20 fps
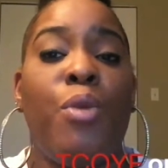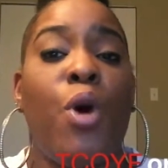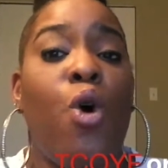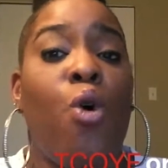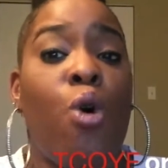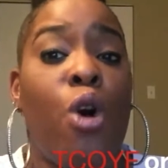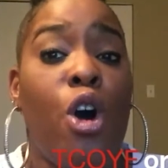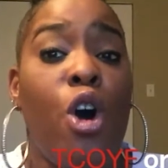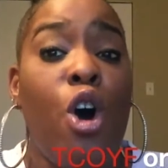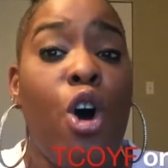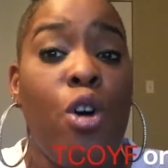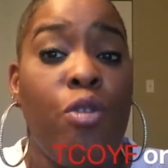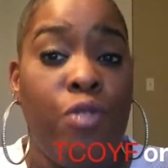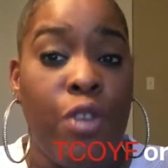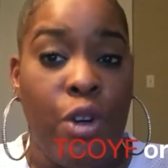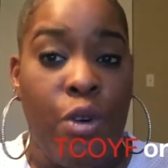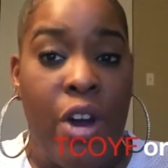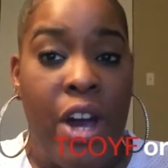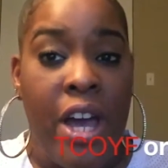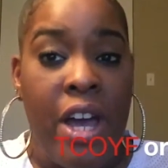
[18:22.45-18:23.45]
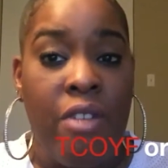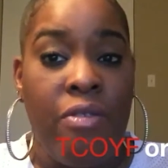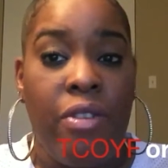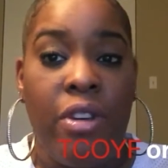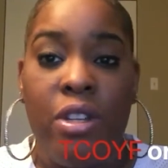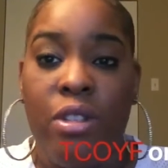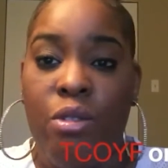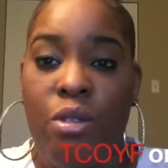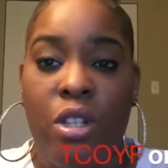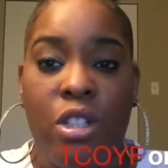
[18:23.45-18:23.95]
Or Ovagraph.
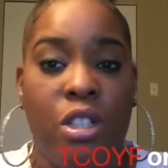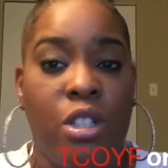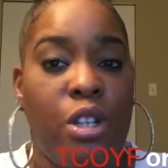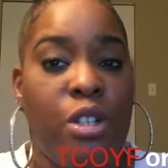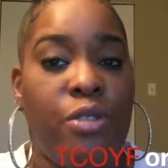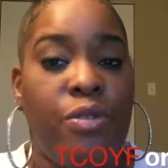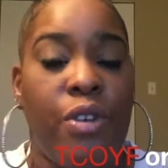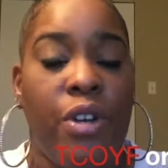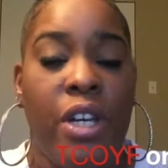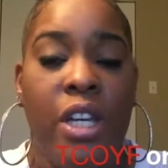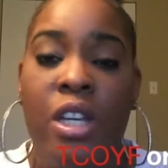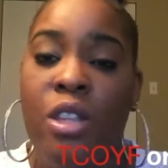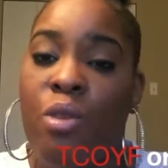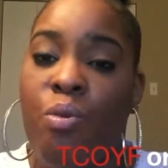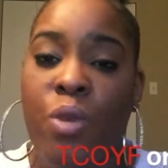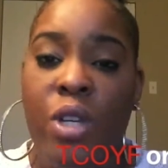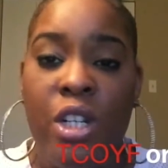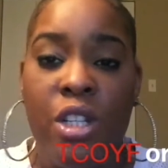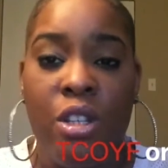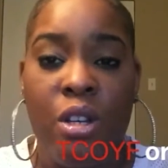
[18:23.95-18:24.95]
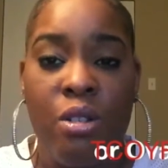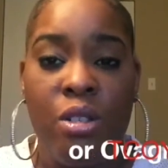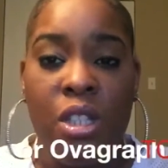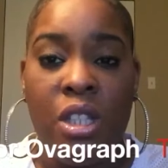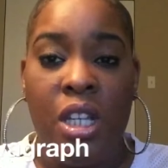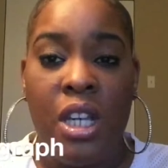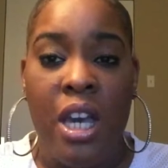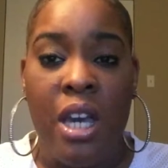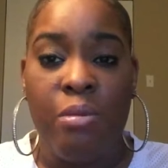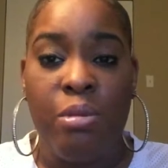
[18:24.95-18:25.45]
You can search for either one of those in
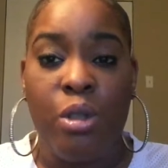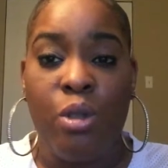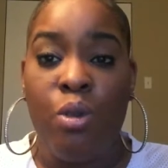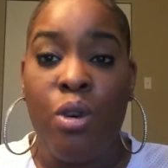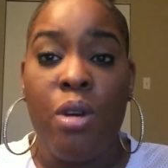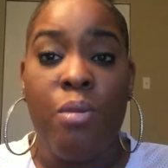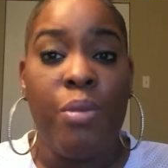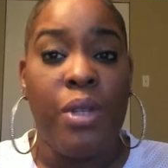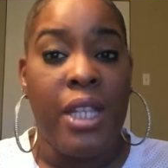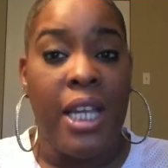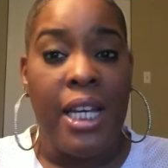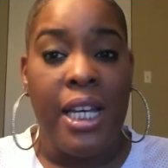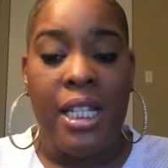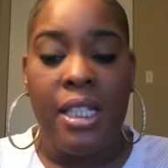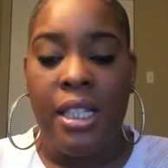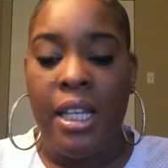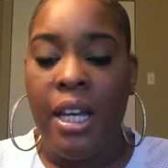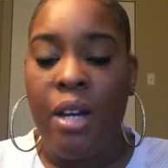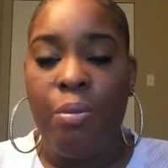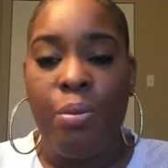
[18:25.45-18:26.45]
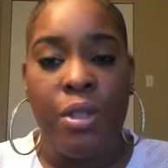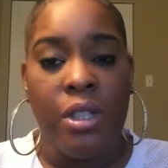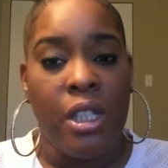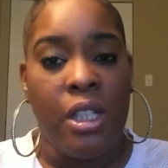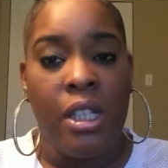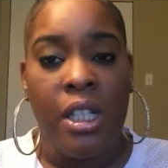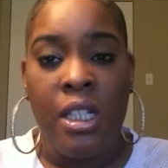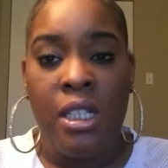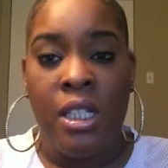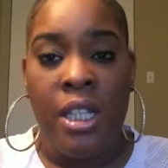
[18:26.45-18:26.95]
the App Store. But like I say, I'll put the
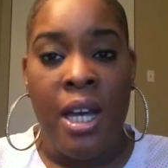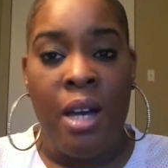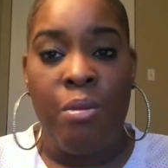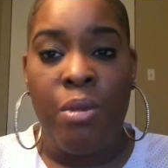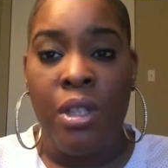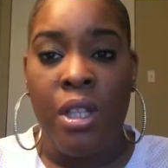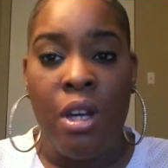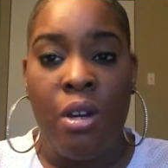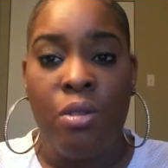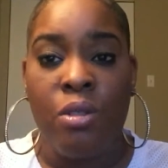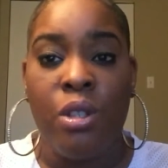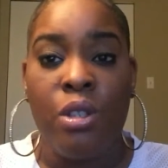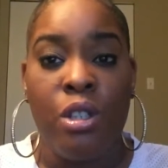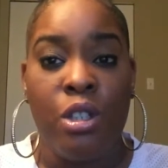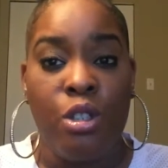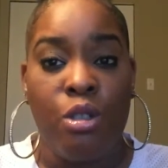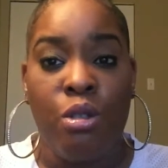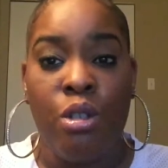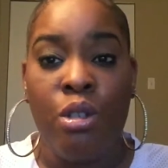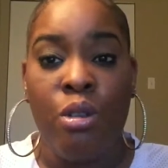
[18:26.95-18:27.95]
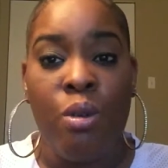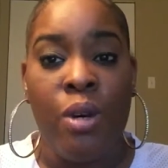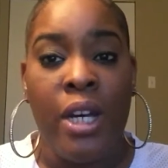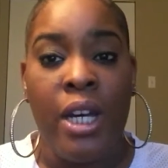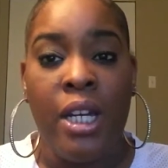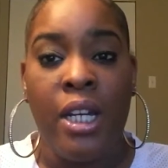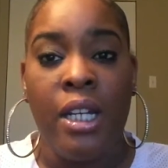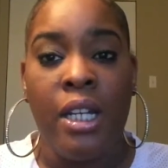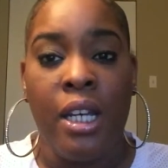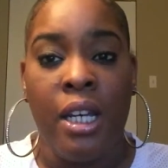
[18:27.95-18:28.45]
links down below so that you can go
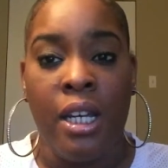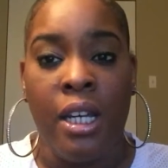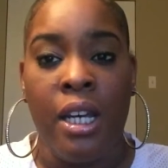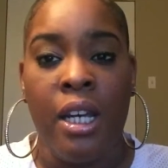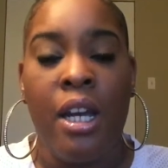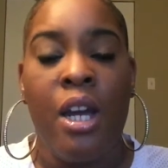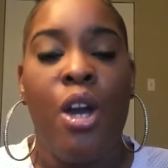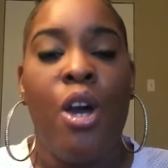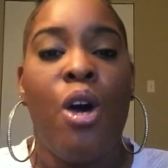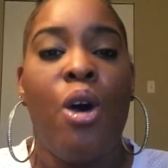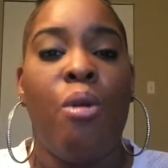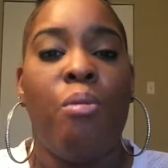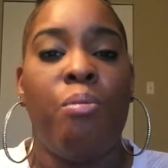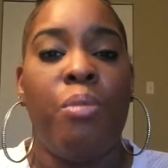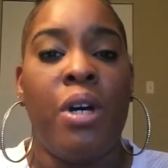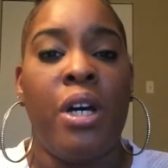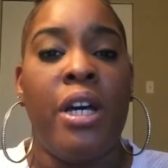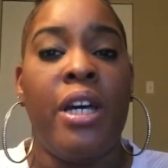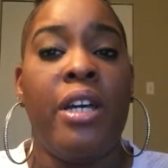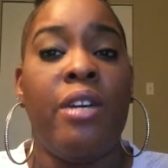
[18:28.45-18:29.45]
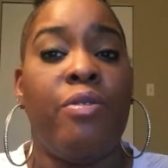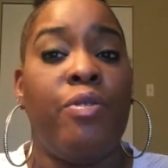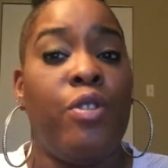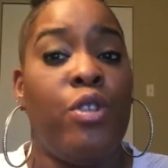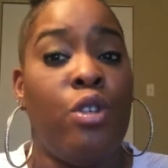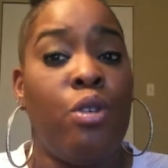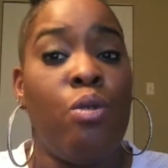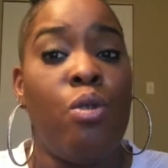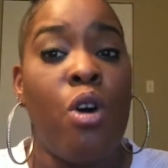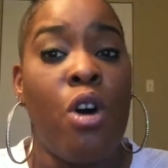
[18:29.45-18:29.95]
ahead and get it. But if
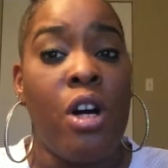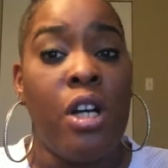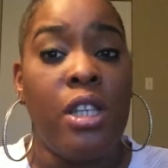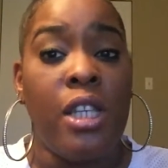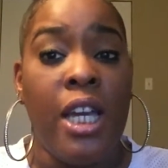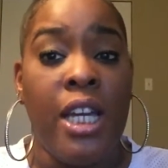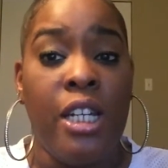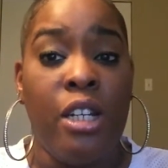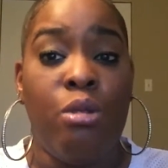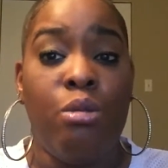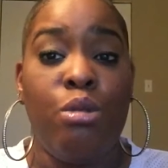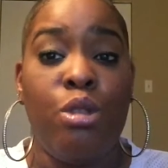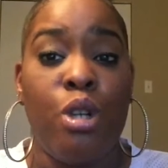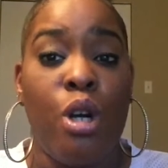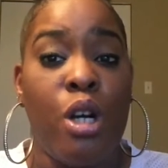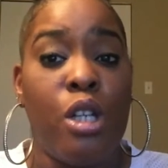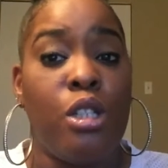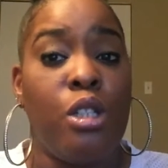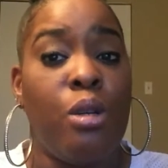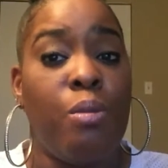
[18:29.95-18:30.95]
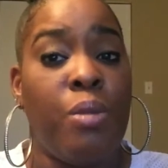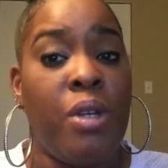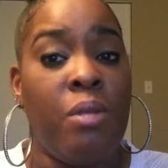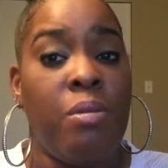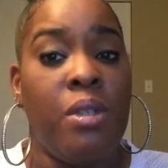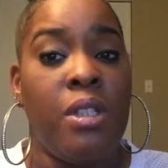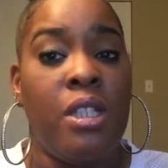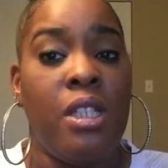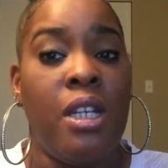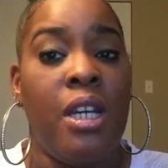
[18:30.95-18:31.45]
you are a lady who charts your
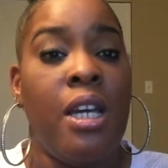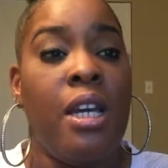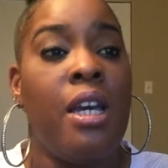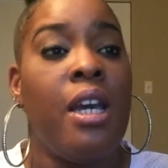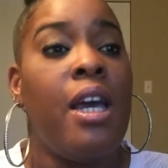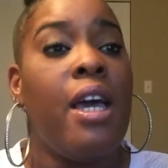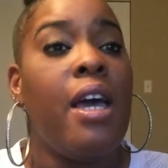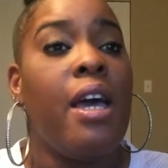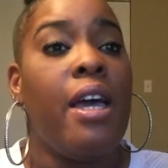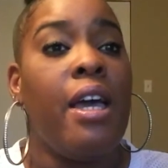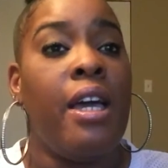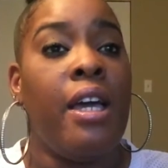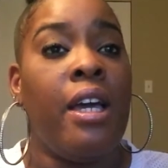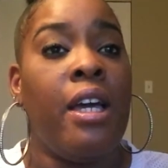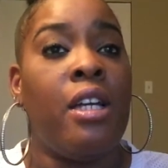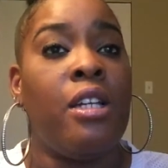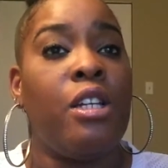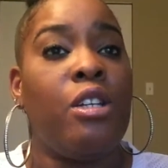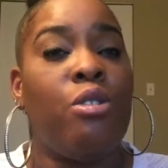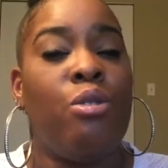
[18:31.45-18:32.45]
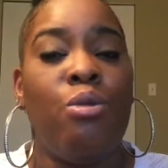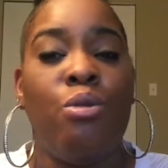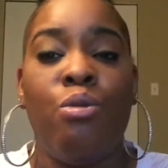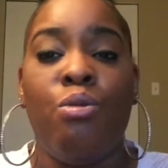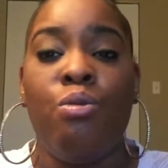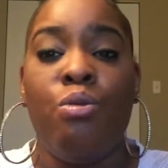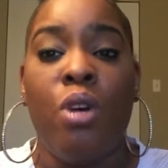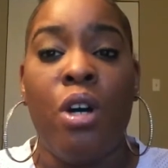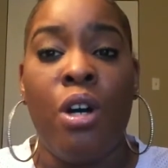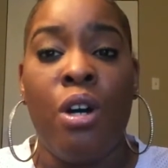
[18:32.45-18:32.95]
BBT and
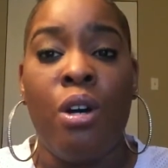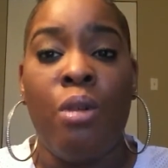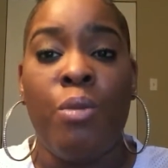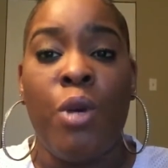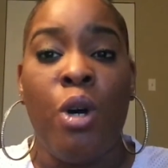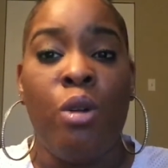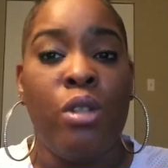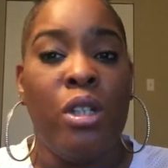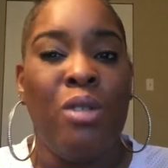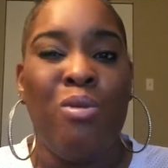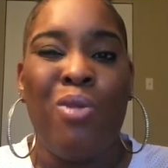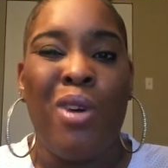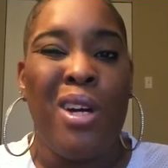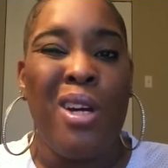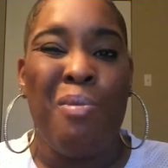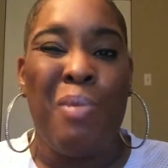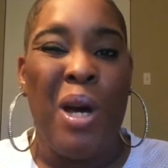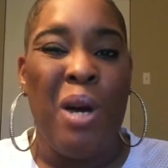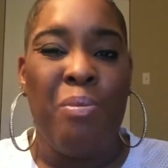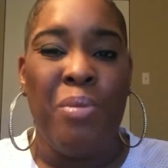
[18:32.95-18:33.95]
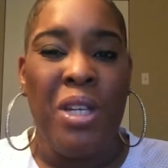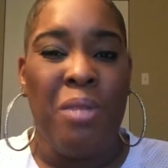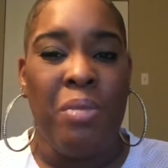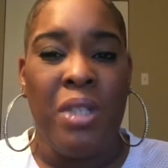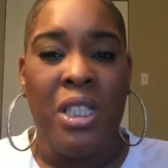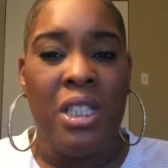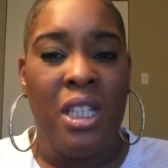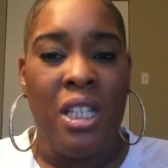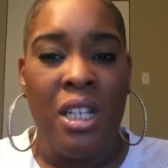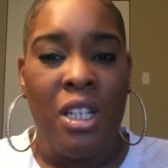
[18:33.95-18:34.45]
you only worry about
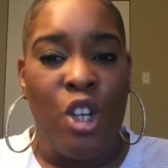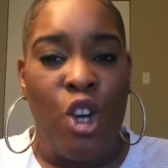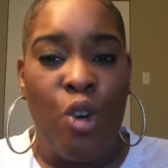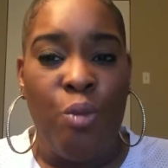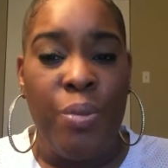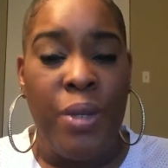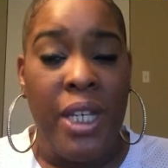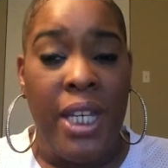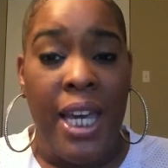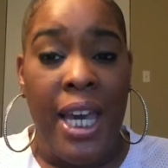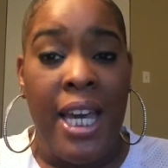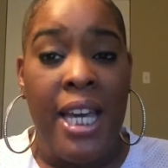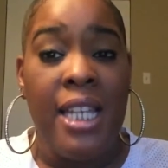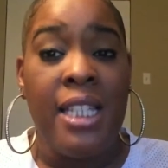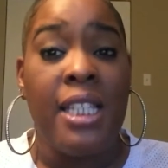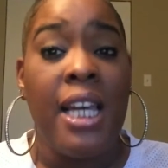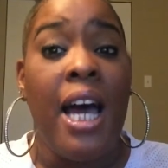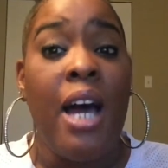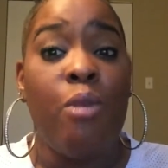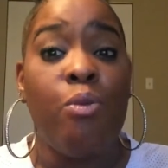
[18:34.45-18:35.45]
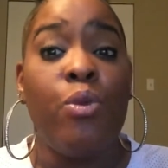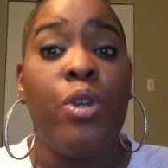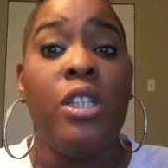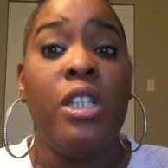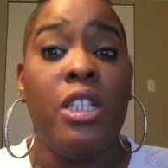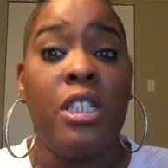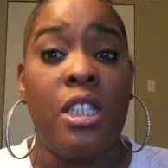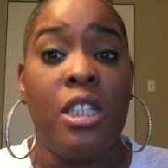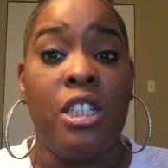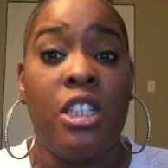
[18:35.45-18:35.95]
BBT and OPKs, I
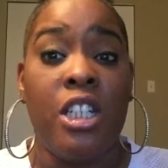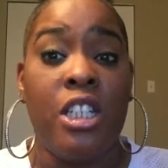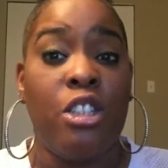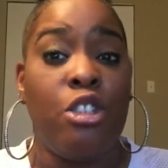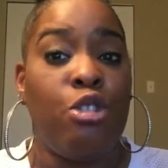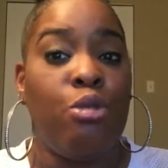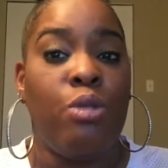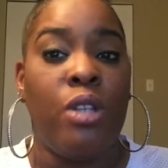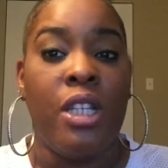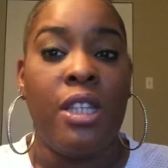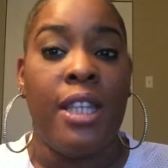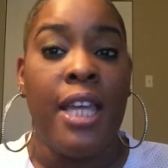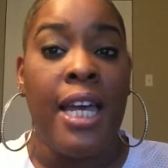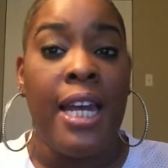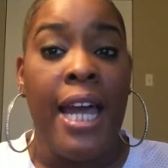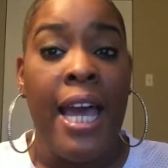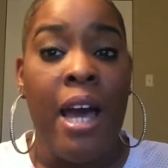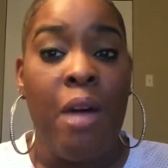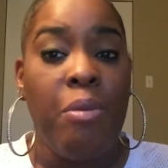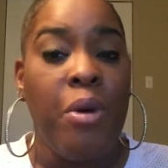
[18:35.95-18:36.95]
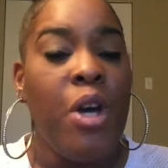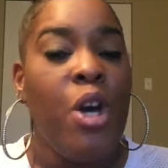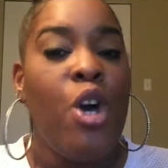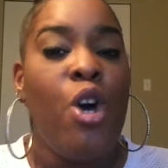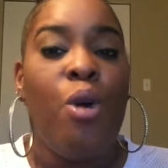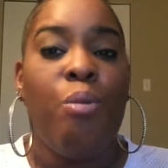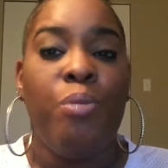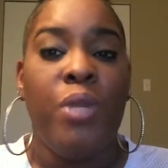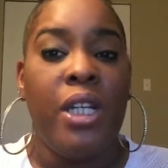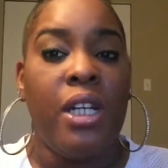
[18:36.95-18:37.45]
really suggest that you get that app
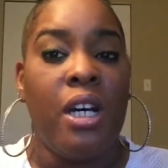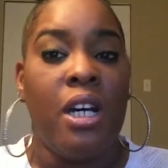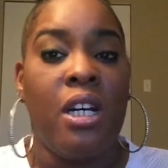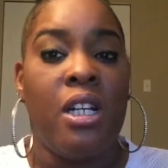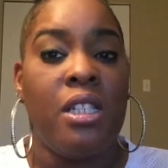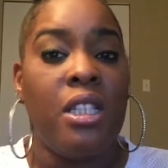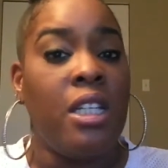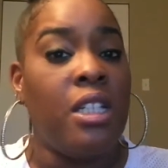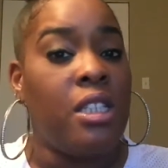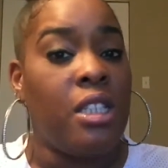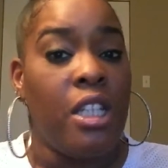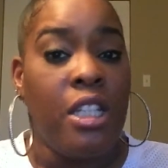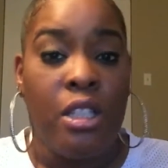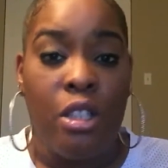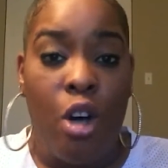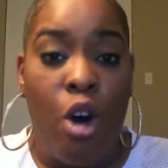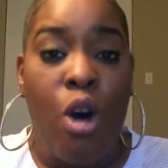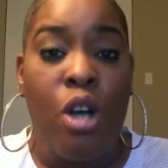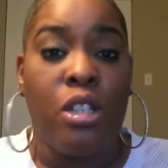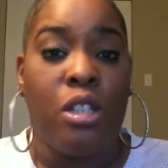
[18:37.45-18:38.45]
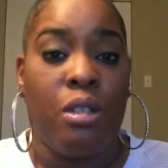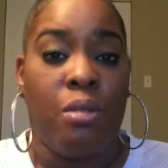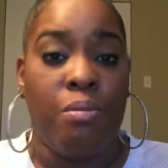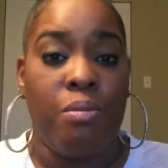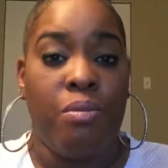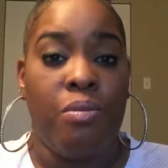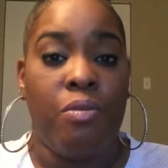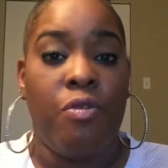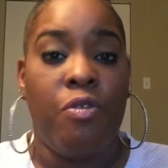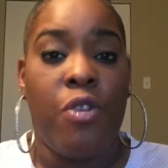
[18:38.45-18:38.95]
because it's awesome
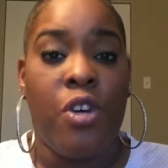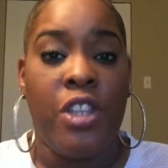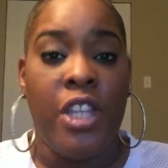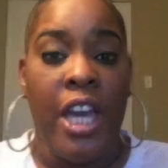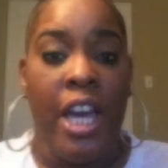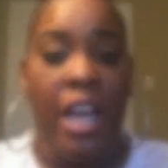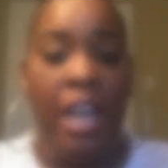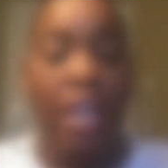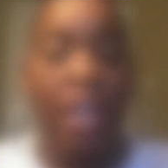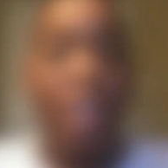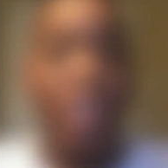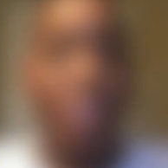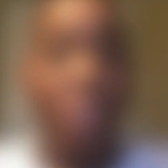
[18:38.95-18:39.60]
for that.